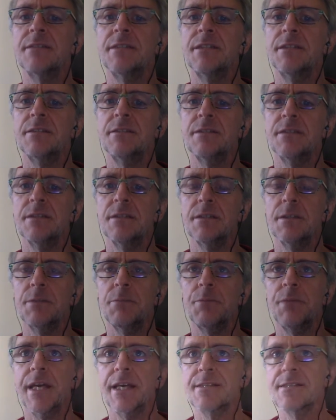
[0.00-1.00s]
in the
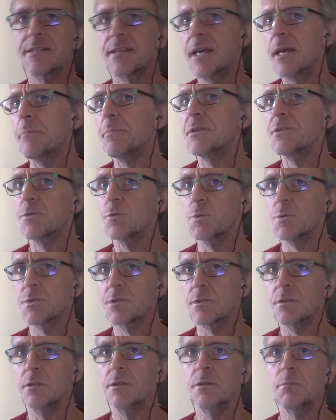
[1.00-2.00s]
next
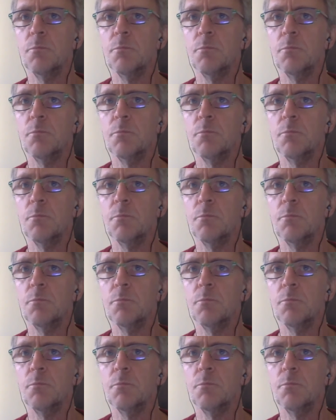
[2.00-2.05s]
episodes